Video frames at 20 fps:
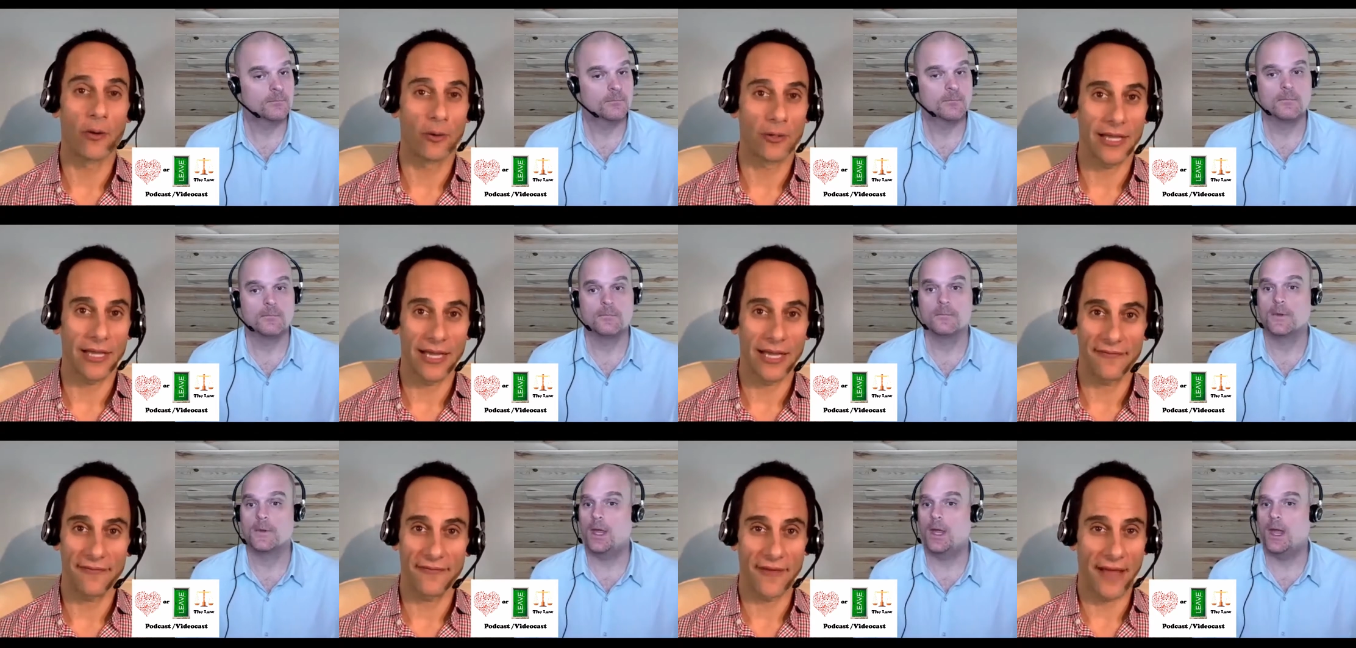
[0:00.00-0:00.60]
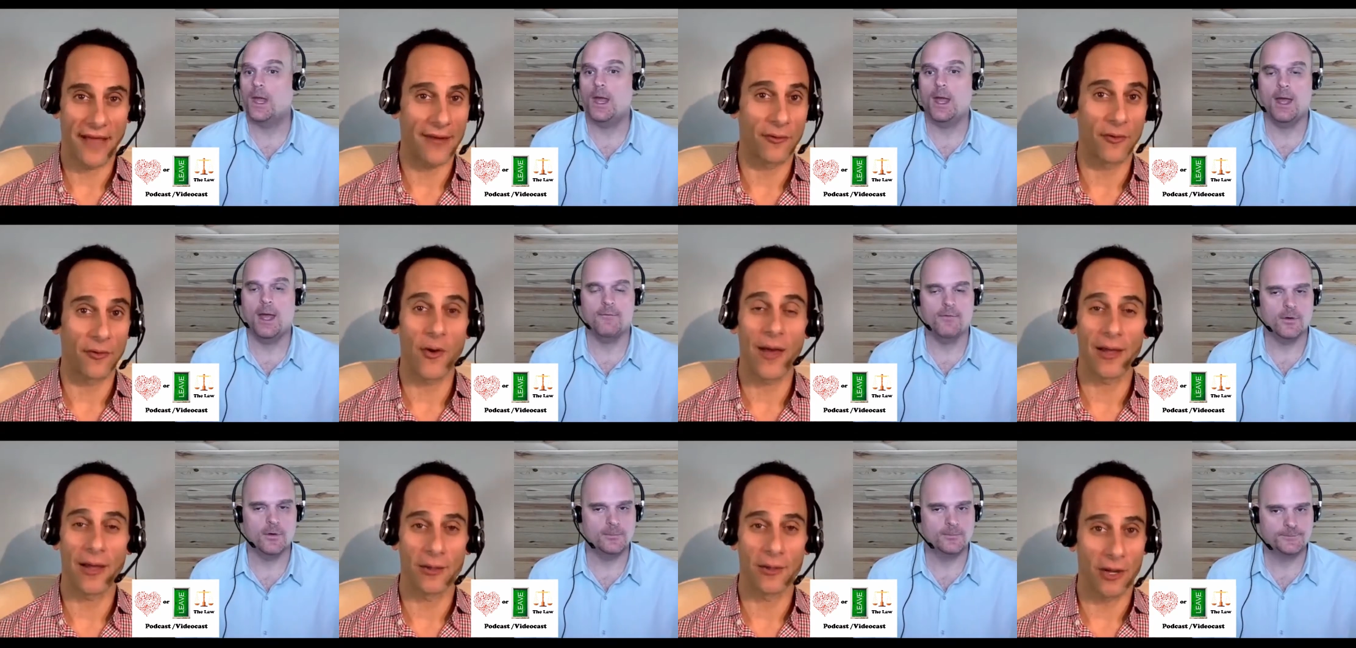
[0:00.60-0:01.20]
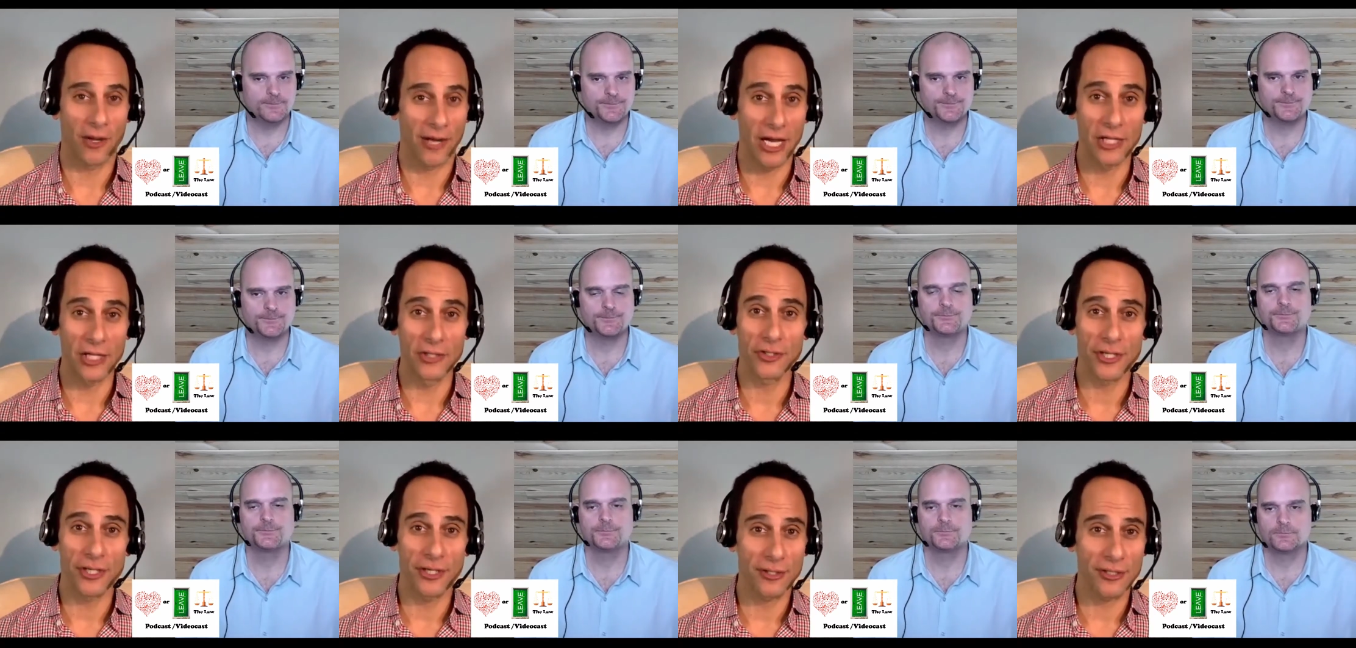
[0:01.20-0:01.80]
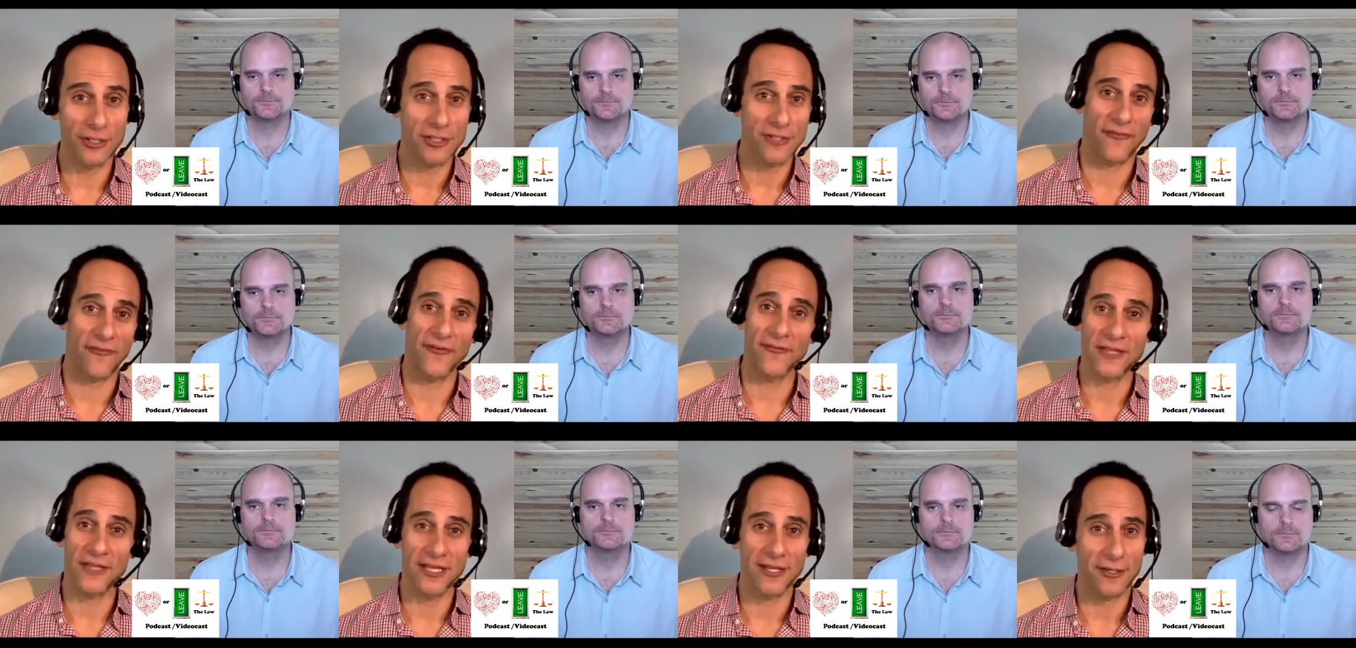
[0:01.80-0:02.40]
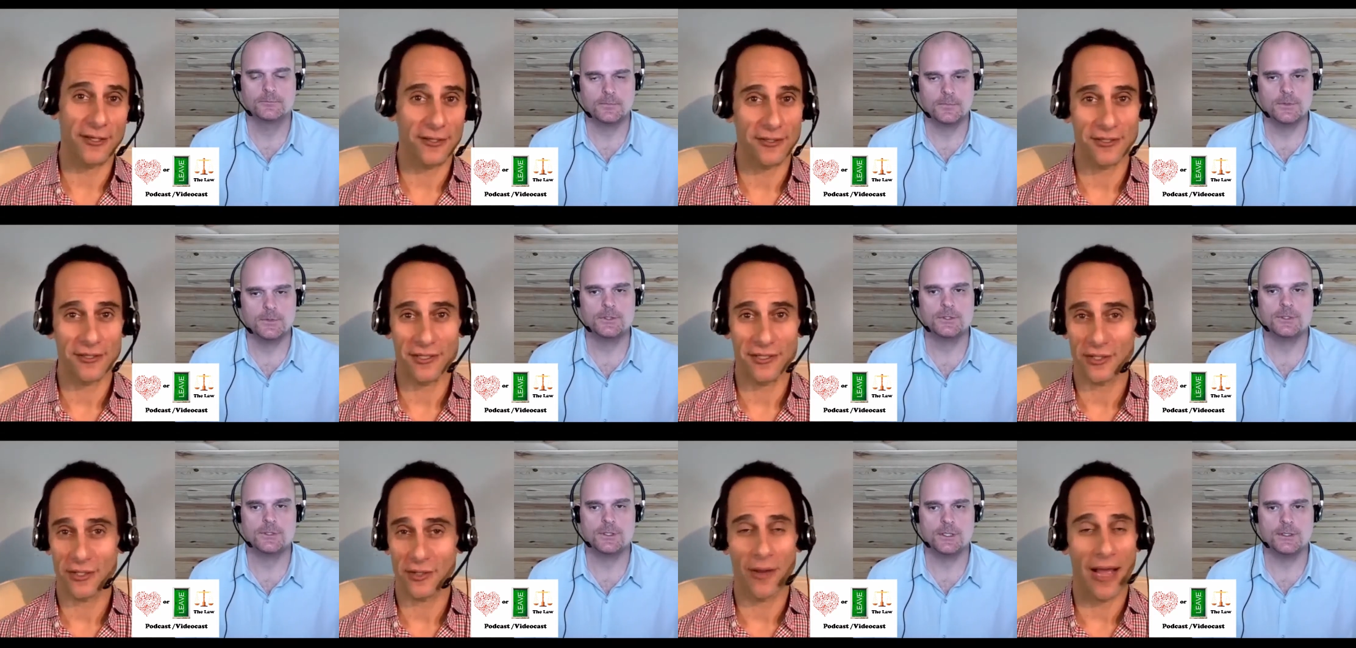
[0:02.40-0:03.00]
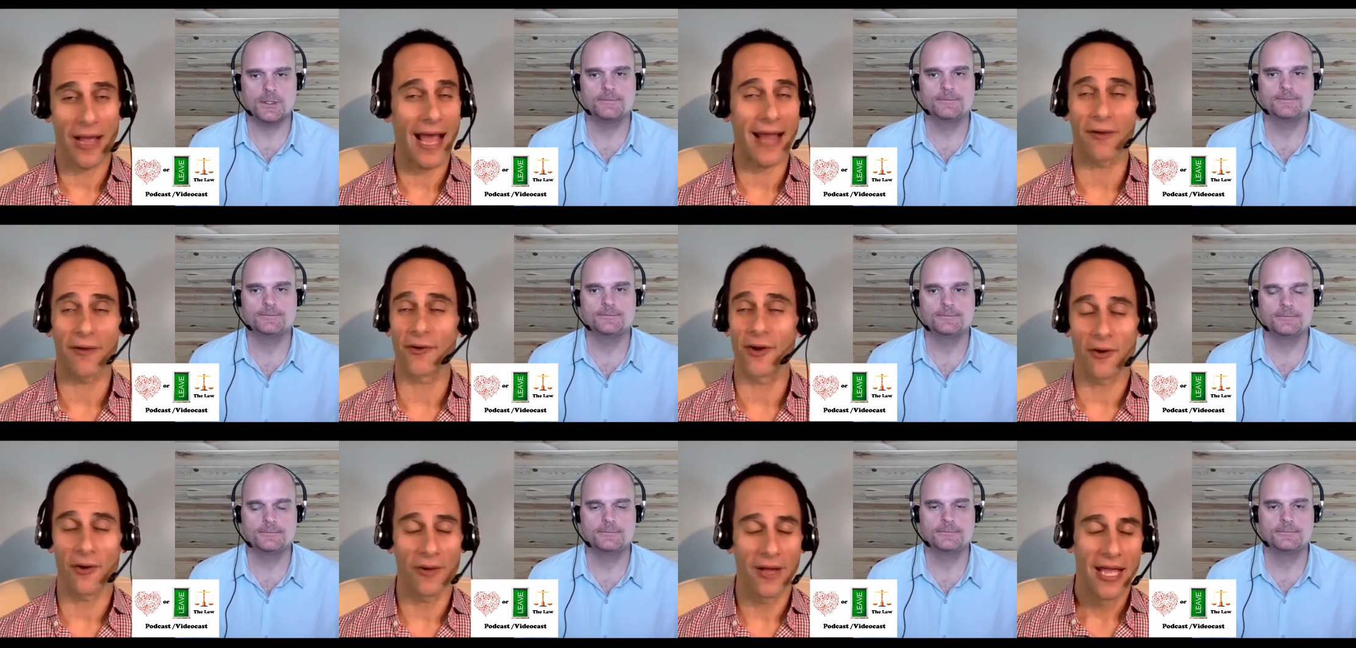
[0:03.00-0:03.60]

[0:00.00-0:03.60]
Speaker 1: life. I don't know Ever. how long, 100 years, 50 years, sure. two, I don't know.